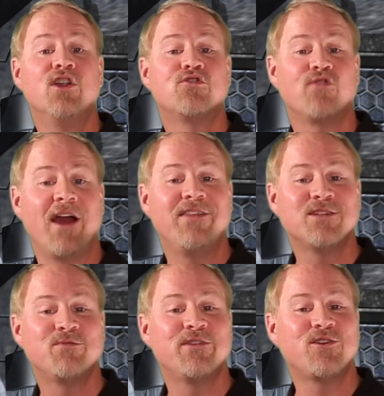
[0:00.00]
Try
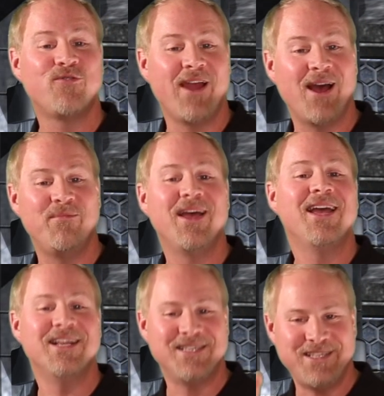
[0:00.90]
this with the crab
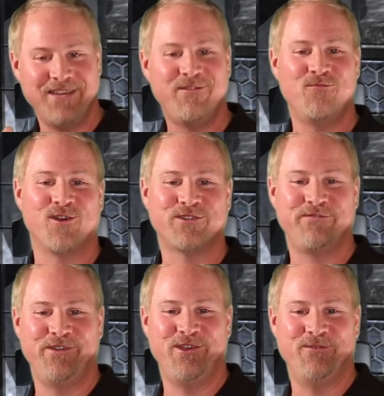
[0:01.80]
and see if it works
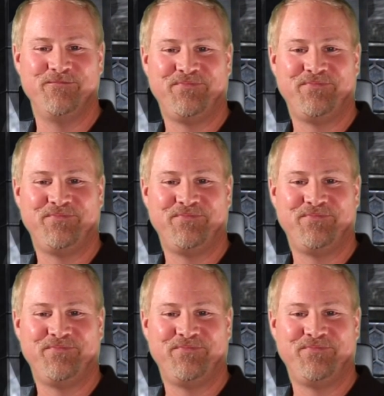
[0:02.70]
for you.